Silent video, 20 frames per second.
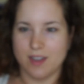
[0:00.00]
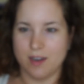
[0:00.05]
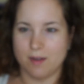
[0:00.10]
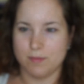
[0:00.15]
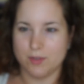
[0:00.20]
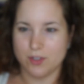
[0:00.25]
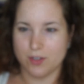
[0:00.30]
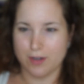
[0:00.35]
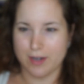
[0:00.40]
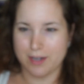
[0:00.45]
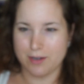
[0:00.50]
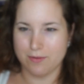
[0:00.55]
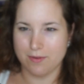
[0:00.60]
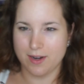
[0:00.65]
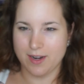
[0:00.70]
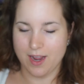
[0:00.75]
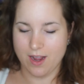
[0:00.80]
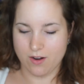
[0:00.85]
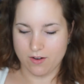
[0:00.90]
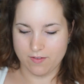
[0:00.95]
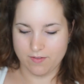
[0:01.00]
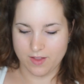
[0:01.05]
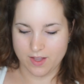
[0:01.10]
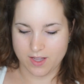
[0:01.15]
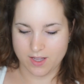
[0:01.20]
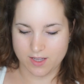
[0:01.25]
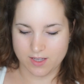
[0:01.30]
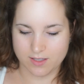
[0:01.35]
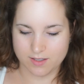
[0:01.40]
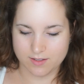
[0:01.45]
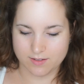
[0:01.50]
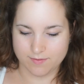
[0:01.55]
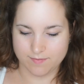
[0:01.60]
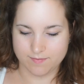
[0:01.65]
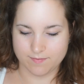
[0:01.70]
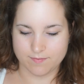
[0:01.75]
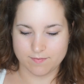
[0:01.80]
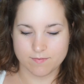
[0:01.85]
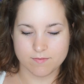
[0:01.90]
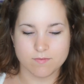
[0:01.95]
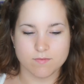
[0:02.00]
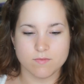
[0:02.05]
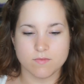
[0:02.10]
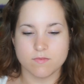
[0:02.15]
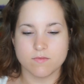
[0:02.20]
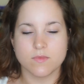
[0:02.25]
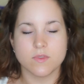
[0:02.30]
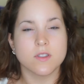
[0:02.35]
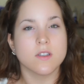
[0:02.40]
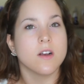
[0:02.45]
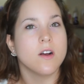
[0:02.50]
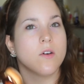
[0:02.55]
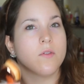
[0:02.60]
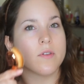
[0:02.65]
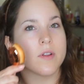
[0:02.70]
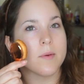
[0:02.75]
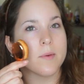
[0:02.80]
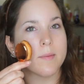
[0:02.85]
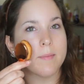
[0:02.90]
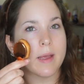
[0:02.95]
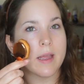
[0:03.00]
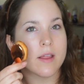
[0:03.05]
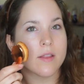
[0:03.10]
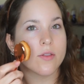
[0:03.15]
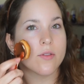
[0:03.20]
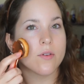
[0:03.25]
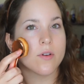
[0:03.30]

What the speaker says: And I'm starting to run out of this. Hopefully we make it